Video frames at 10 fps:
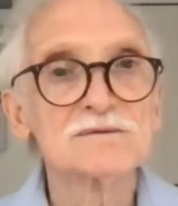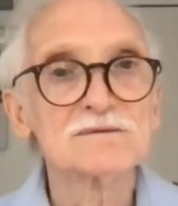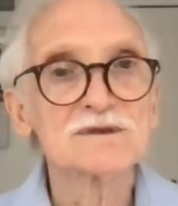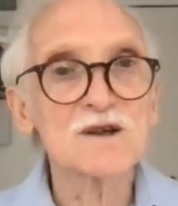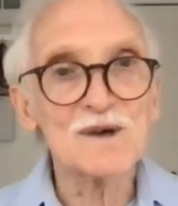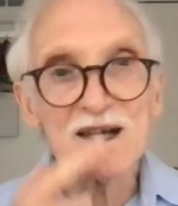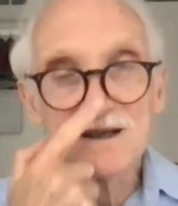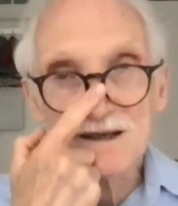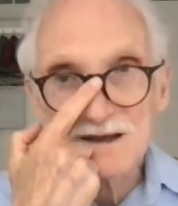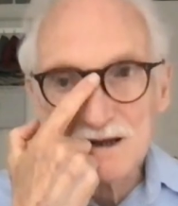So
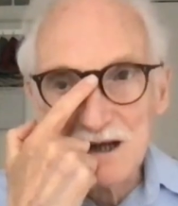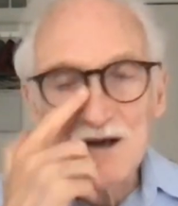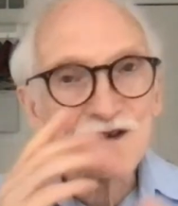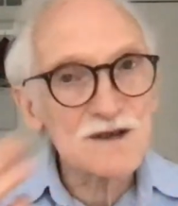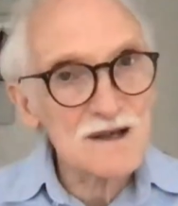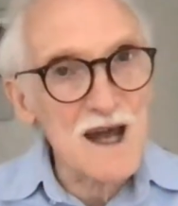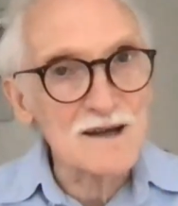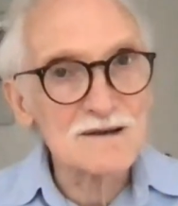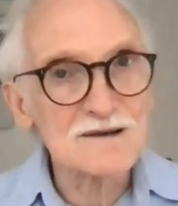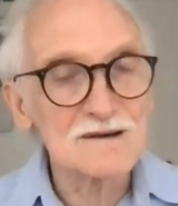it's cost,
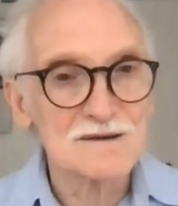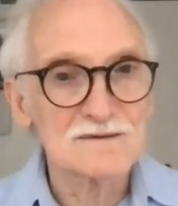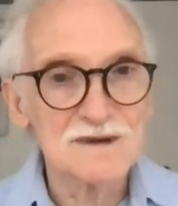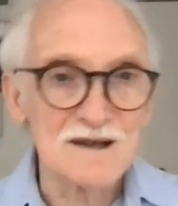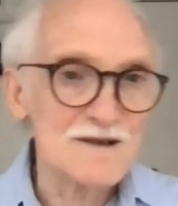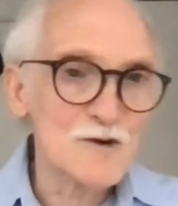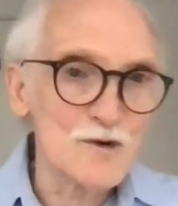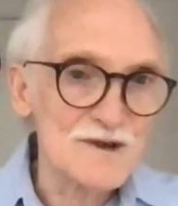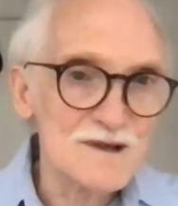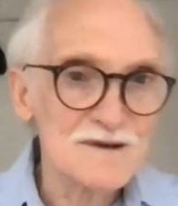yes. Yes, of
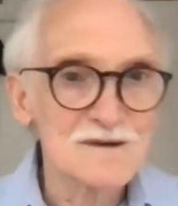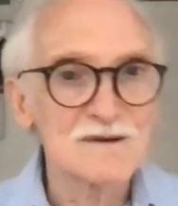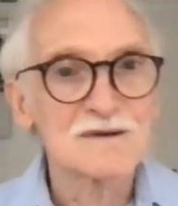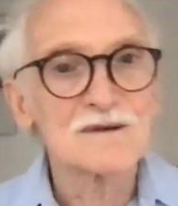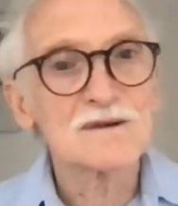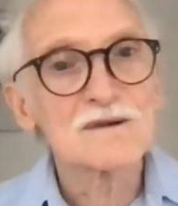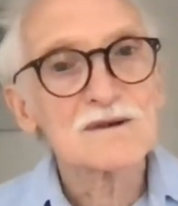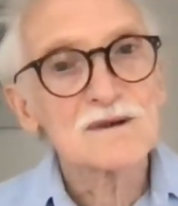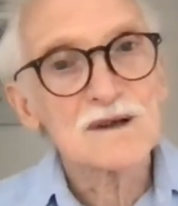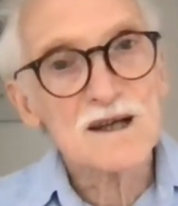course.
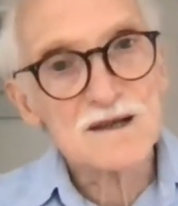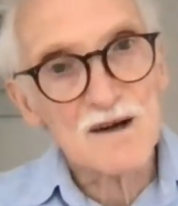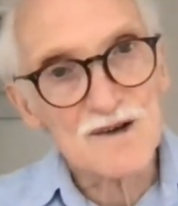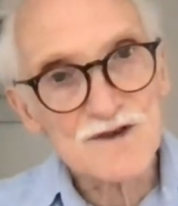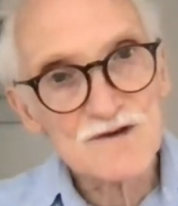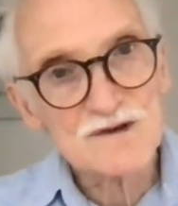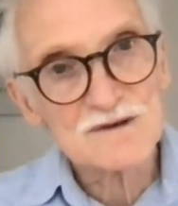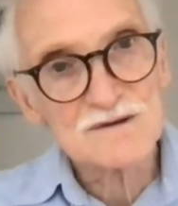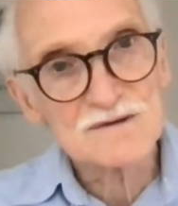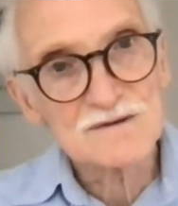It's cost.
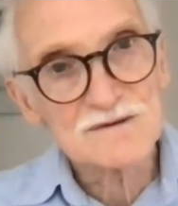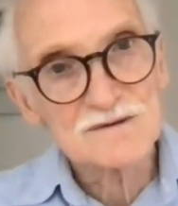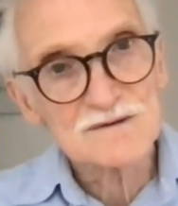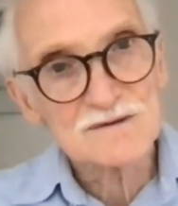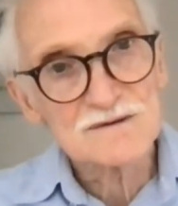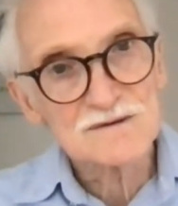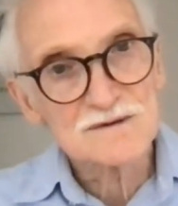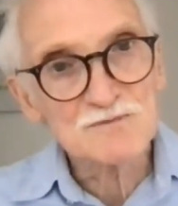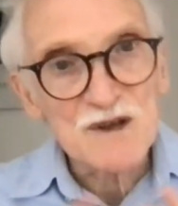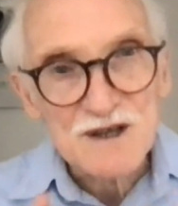
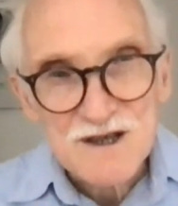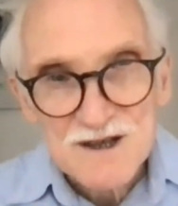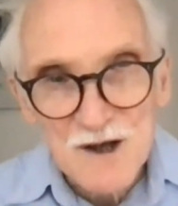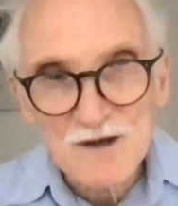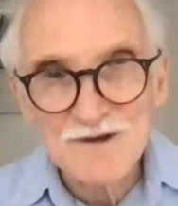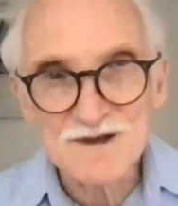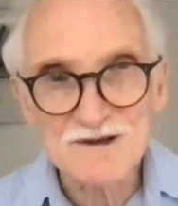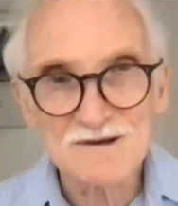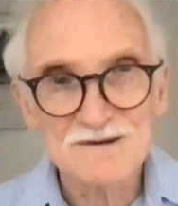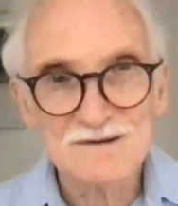But it's
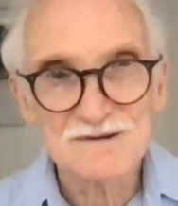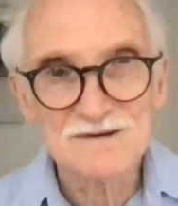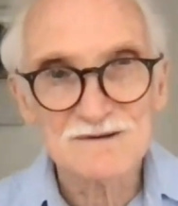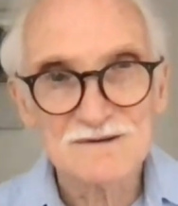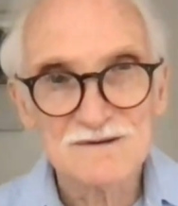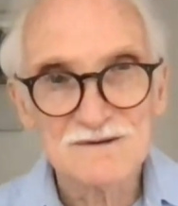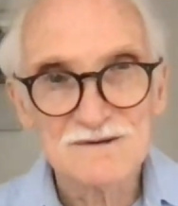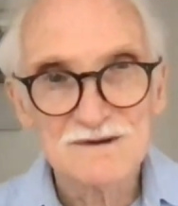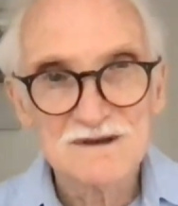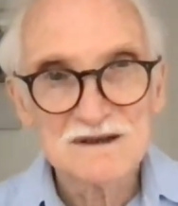service.
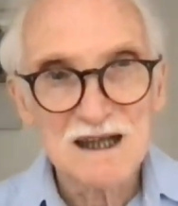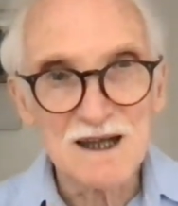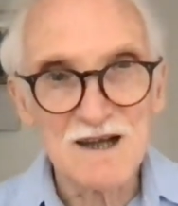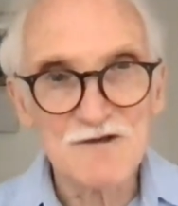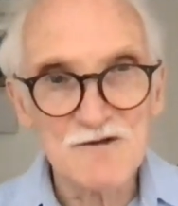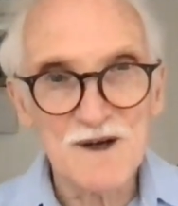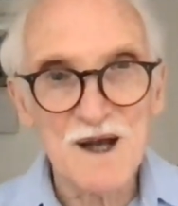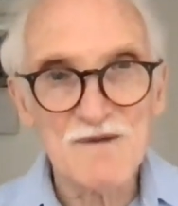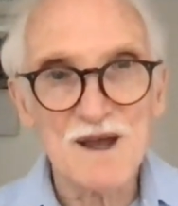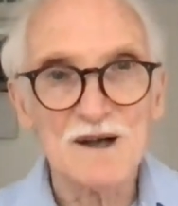And never
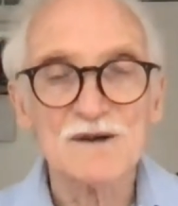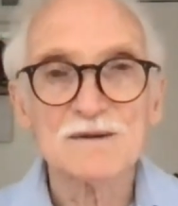forget that.